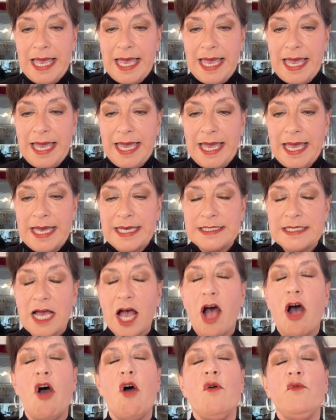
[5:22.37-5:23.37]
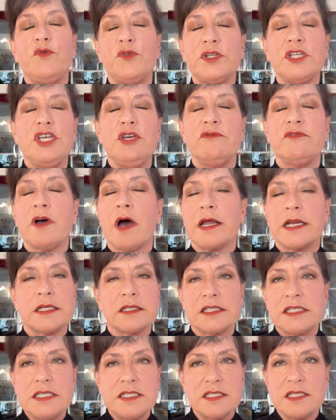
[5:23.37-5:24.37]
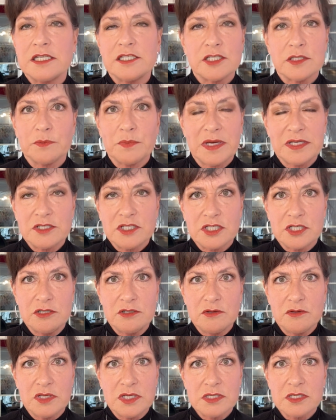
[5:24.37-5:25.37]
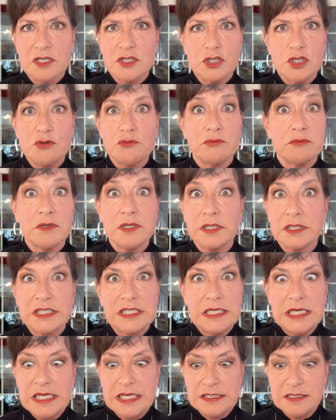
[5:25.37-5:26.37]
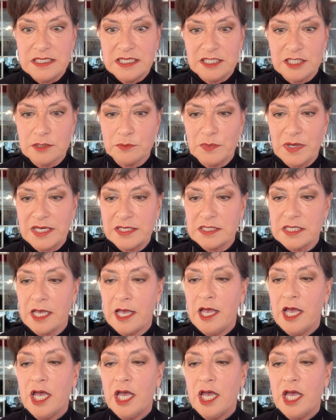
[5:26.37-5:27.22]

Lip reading: and hopefully you've got at least 6 months to do this because you really need 6 months.